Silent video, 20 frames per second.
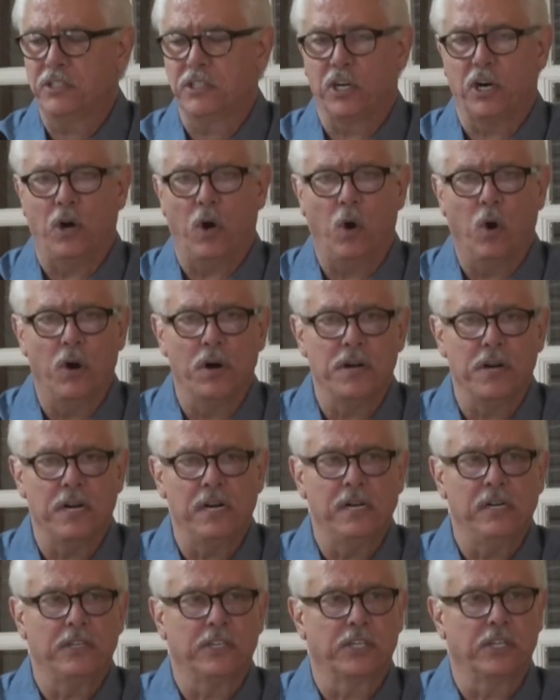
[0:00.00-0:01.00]
to
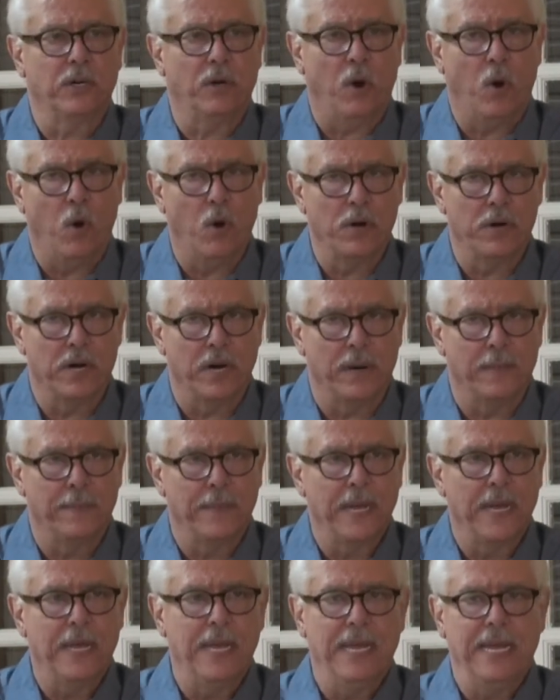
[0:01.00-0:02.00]
order to order.
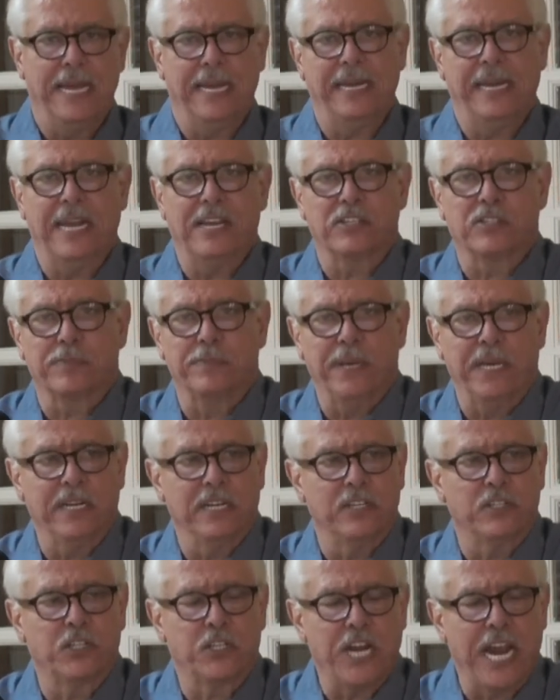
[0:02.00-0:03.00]
It has been
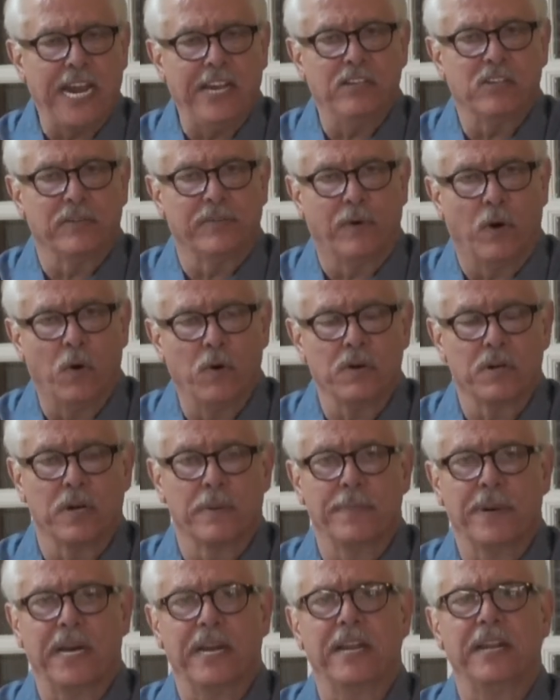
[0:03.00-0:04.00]
a change of order,
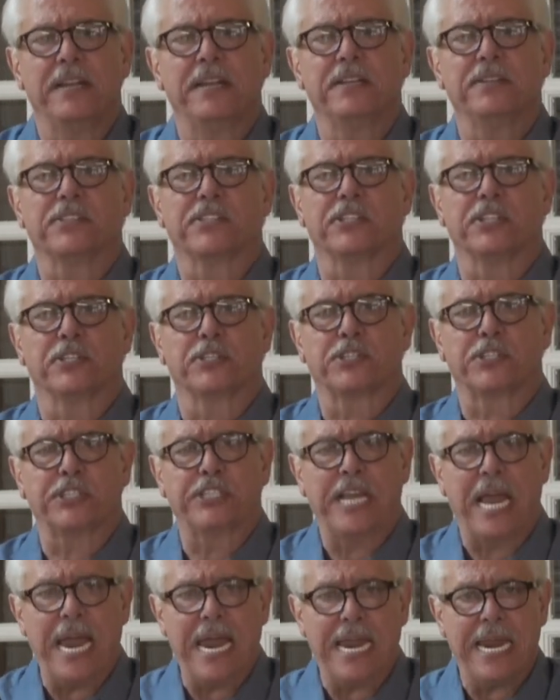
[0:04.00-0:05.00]
but it is the
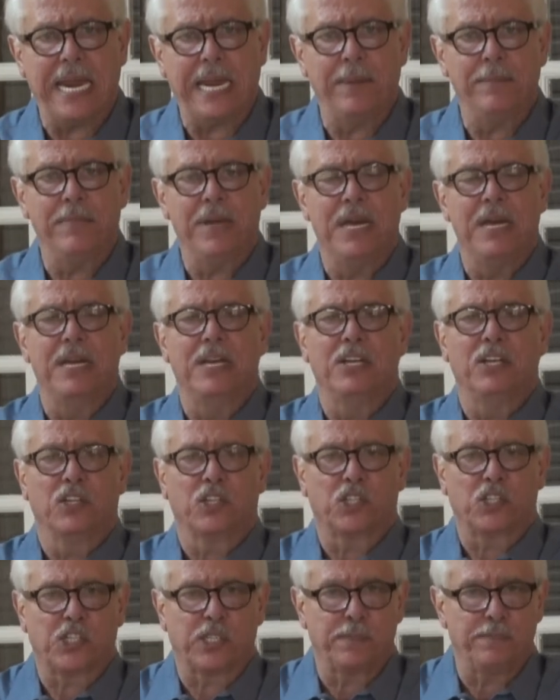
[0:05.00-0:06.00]
same
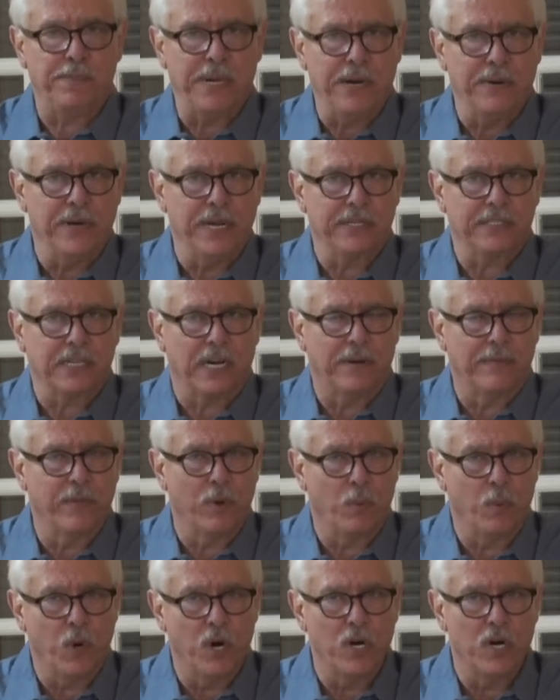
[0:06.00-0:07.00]
spirit of the
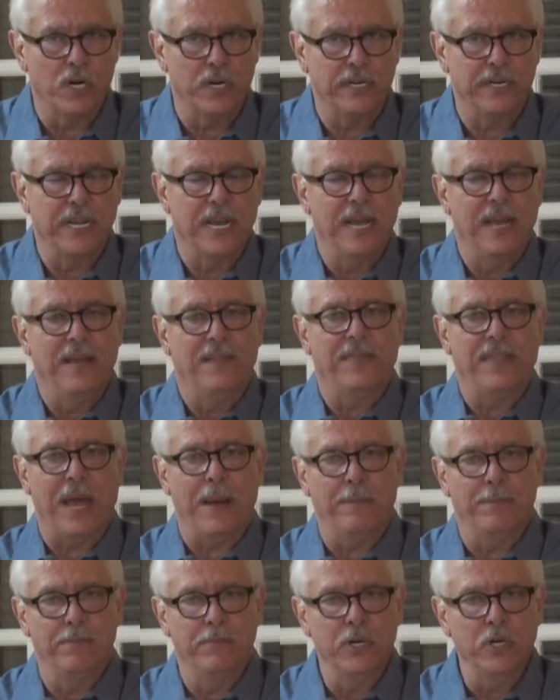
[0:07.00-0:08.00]
word
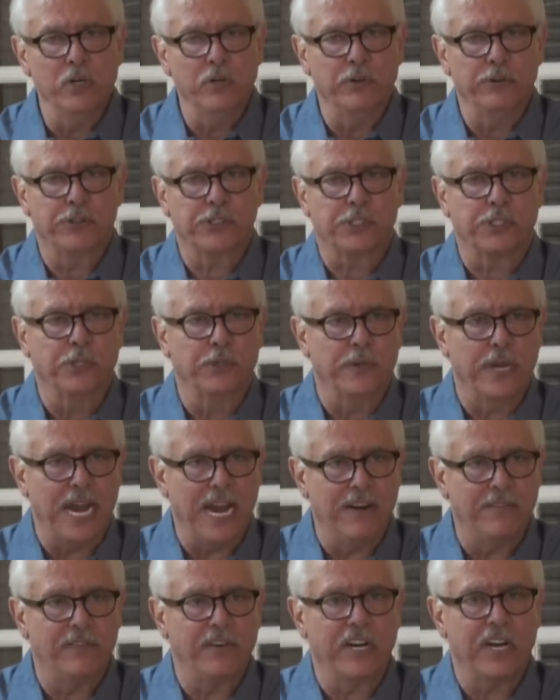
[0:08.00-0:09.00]
that moves through
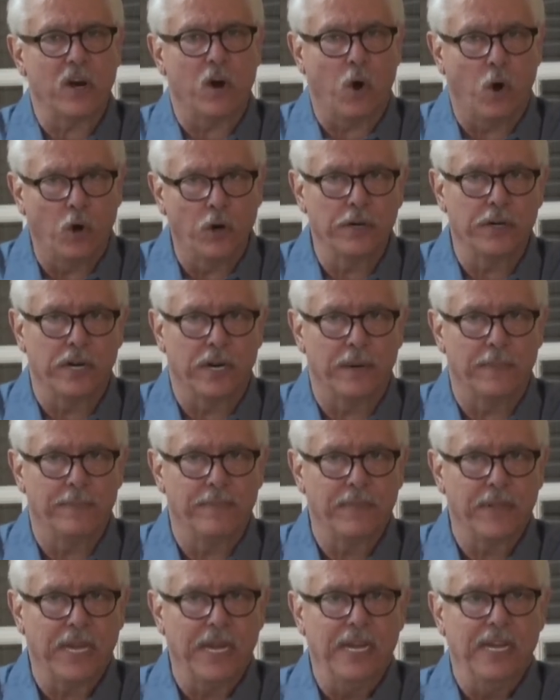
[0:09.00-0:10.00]
every order.
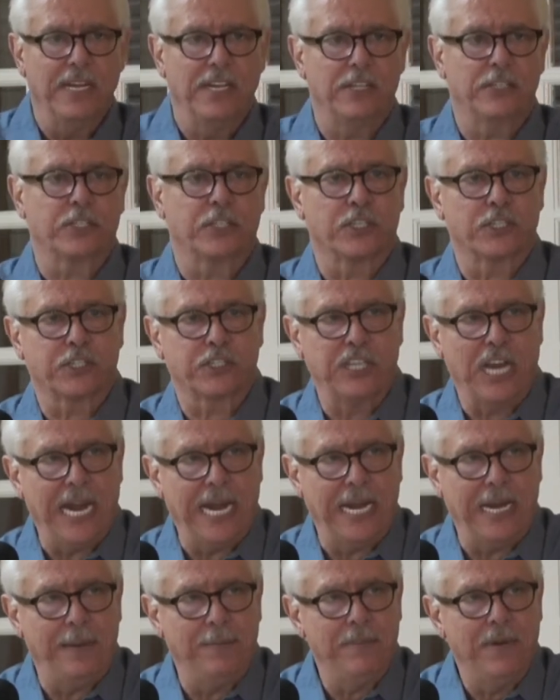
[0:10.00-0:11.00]
It's the
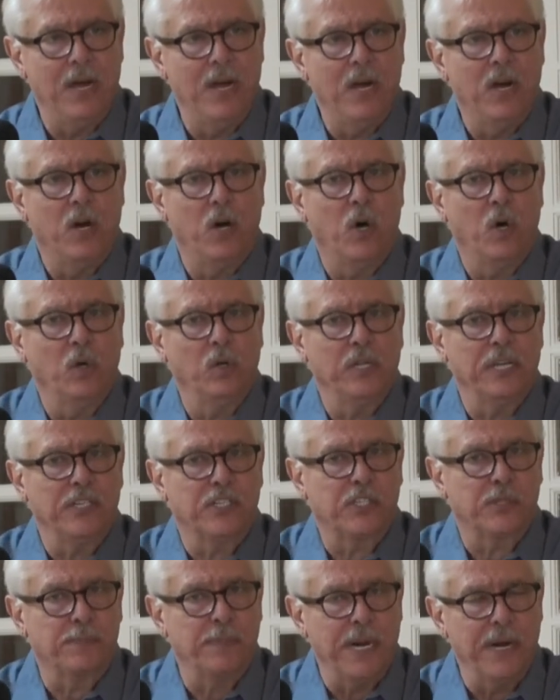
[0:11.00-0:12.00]
same Holy
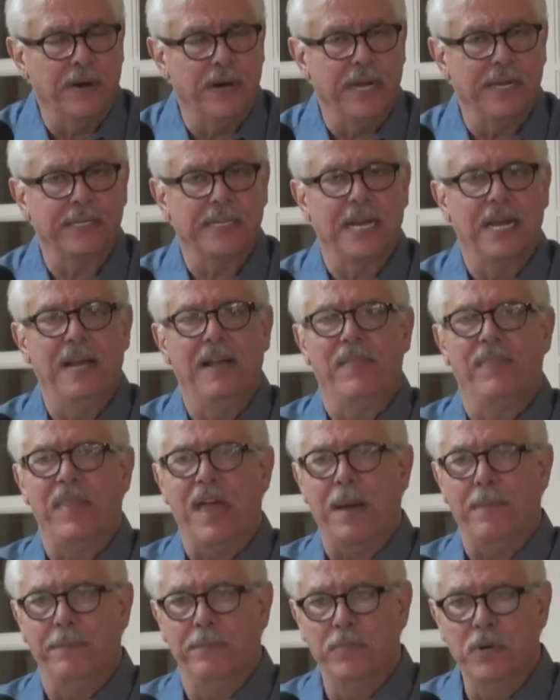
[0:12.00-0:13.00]
Spirit
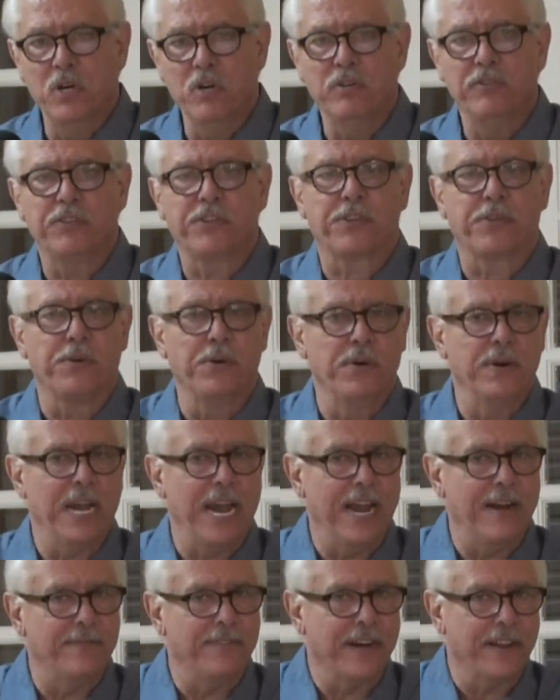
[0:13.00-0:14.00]
that moves through
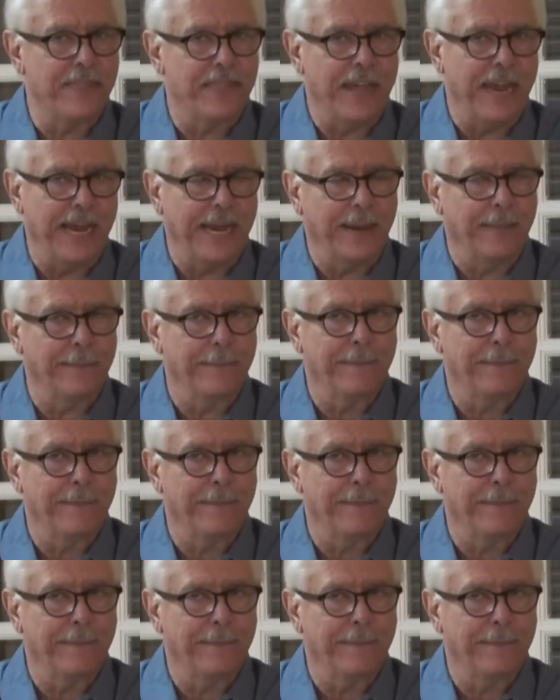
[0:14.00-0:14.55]
everything